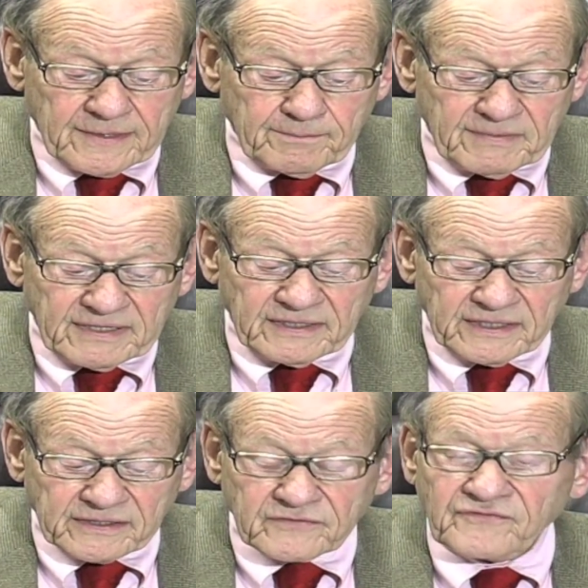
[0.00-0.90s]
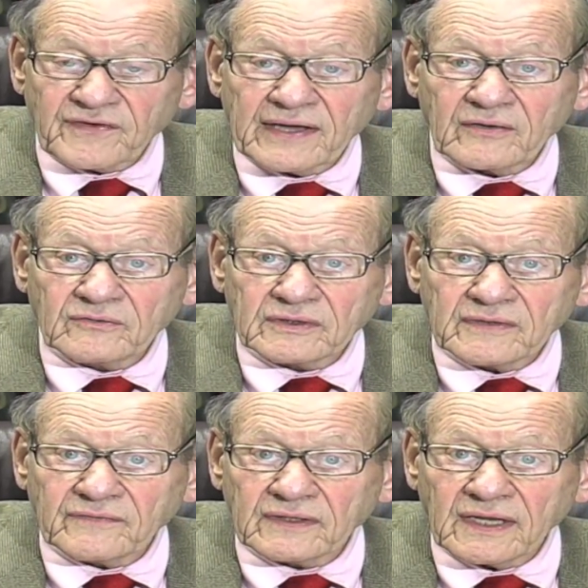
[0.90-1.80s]
Meaning is found
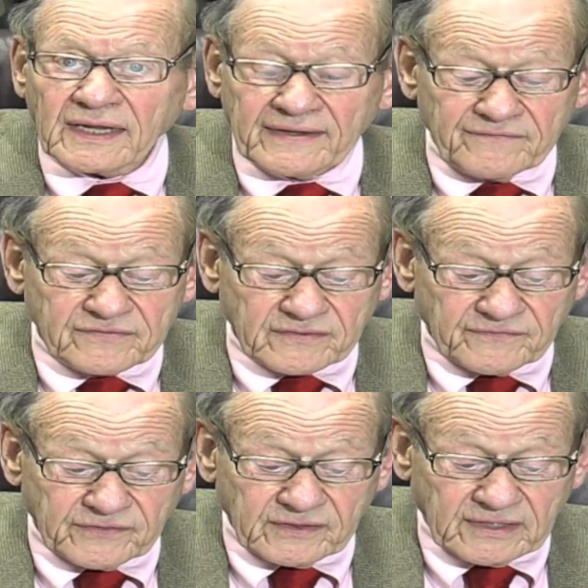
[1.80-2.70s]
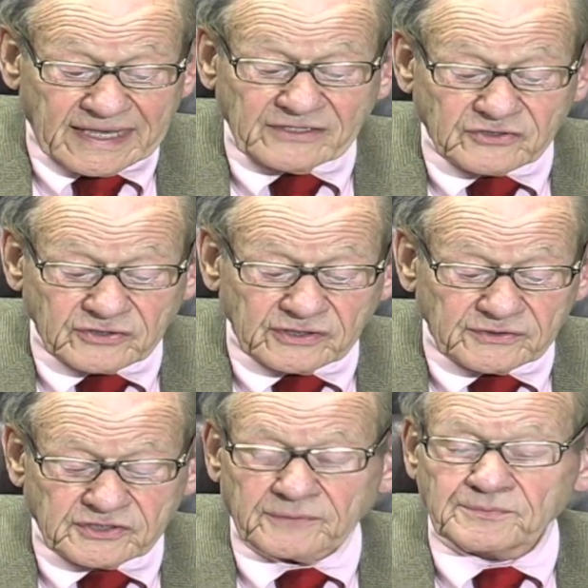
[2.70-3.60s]
in the lives of the ancient
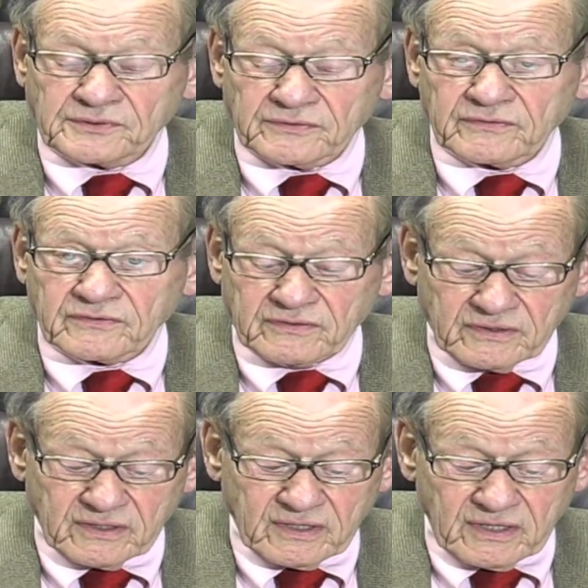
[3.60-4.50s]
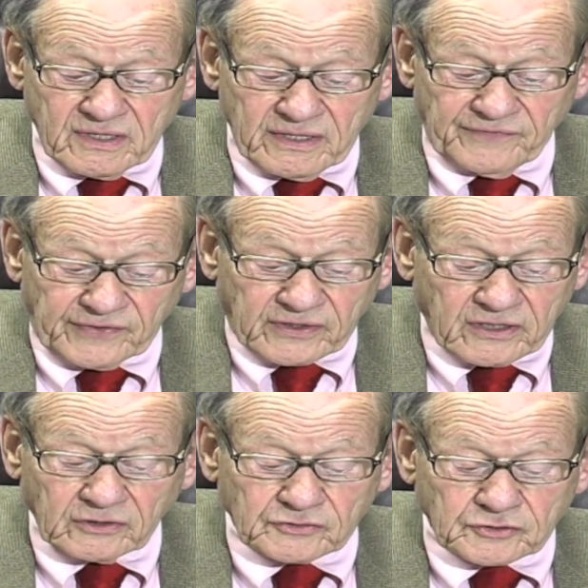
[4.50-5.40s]
Egyptians, in their
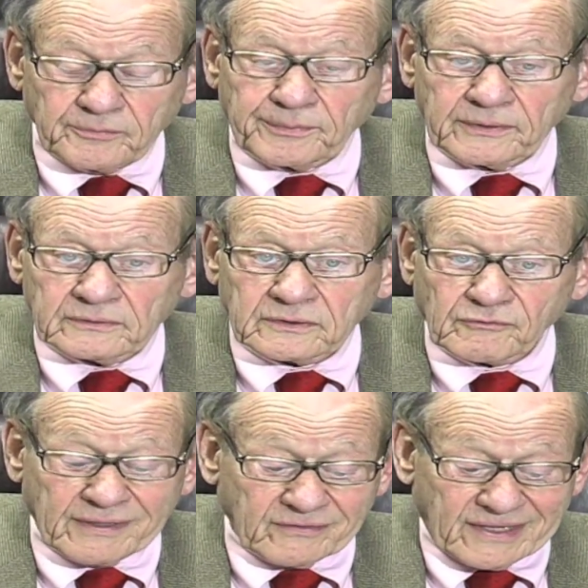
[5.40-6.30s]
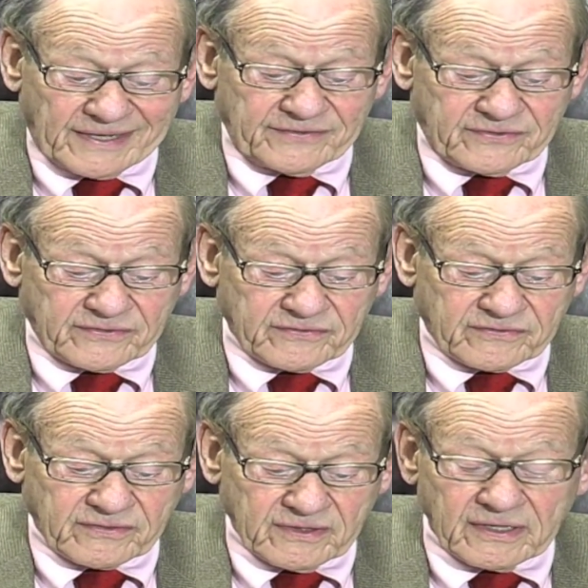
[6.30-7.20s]
culture built around
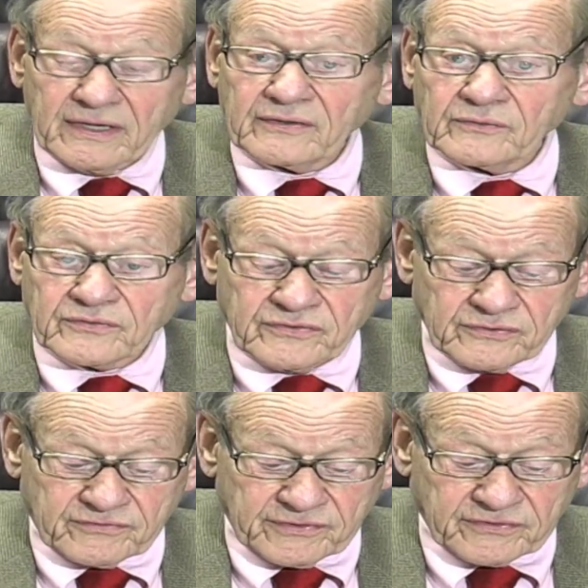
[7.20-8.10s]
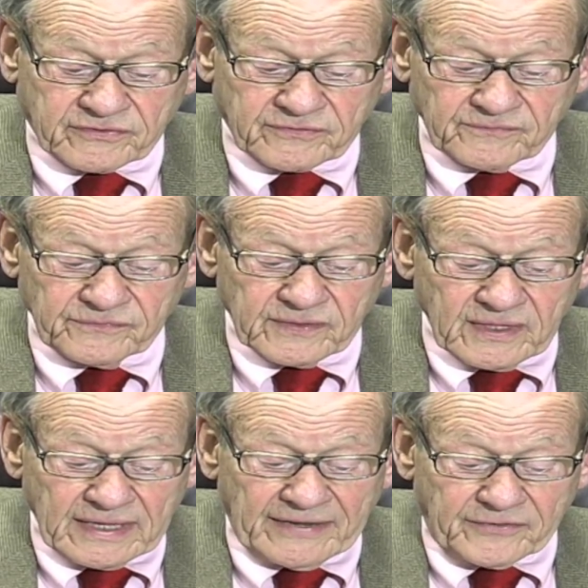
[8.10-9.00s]
Isis and Osiris,
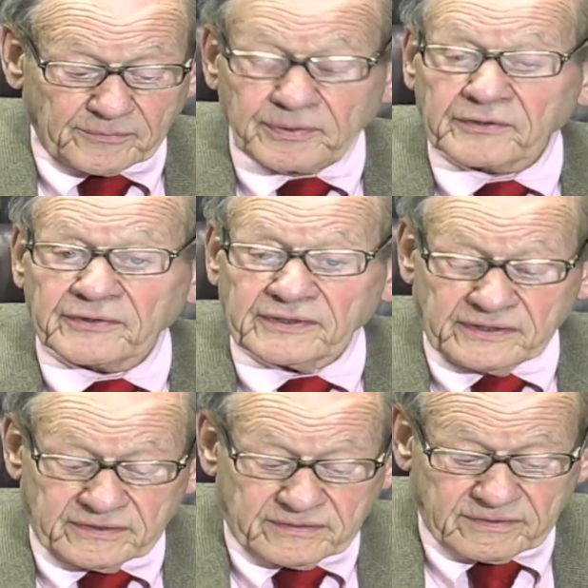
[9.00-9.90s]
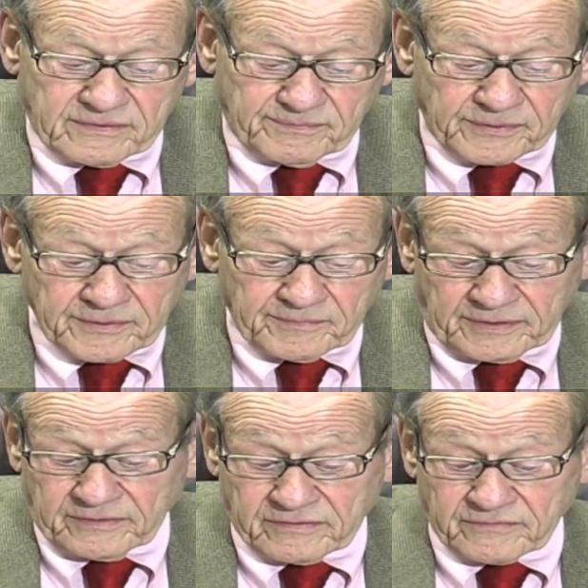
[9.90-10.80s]
and the pyramids,
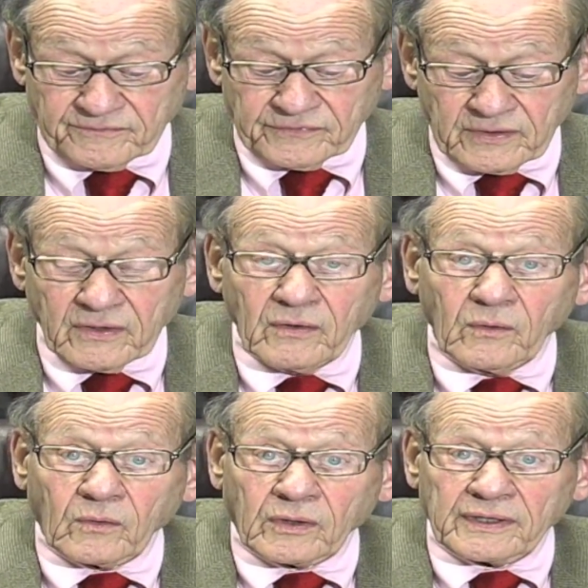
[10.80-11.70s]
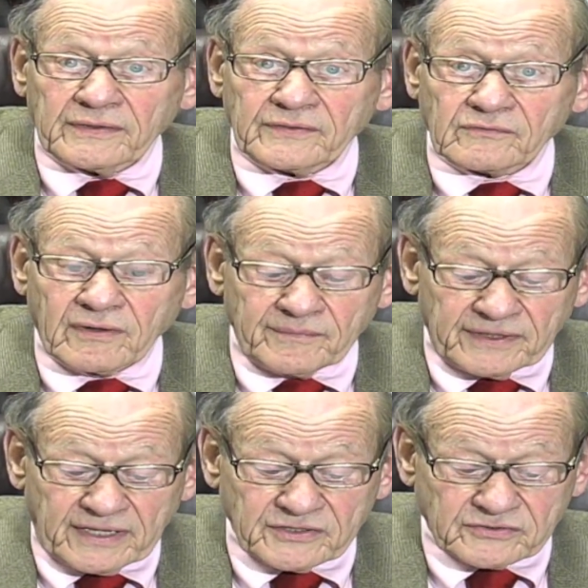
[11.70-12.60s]
pyramids, or in the
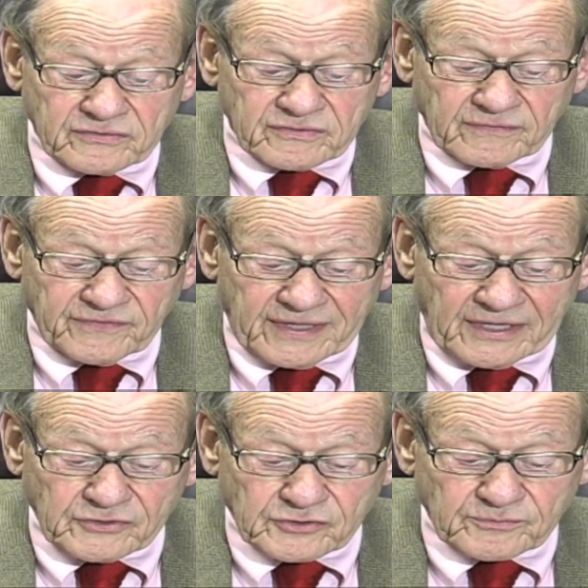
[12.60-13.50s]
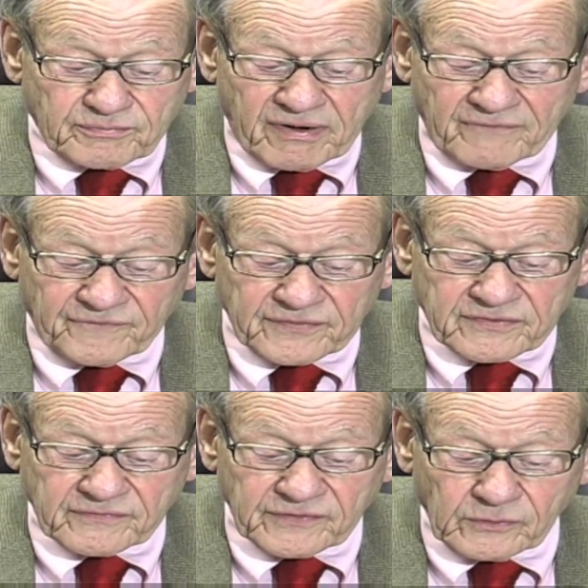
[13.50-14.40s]
ruminations of the ancient
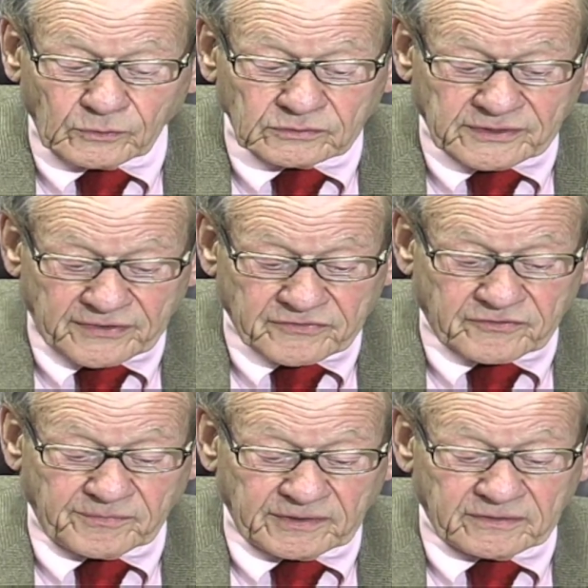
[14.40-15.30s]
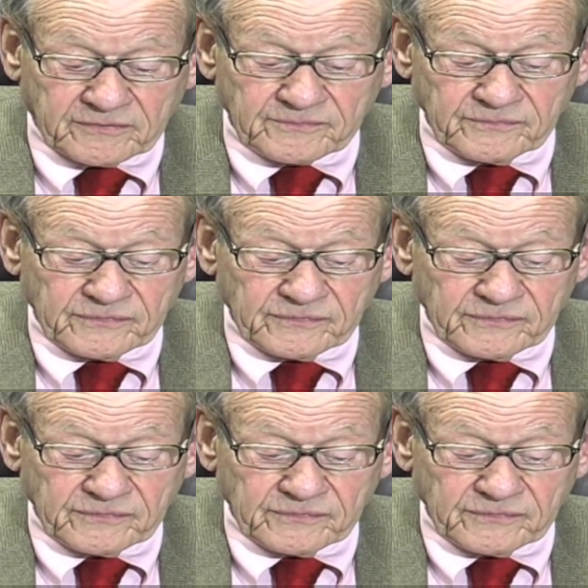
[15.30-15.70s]
prophets of the Old Testament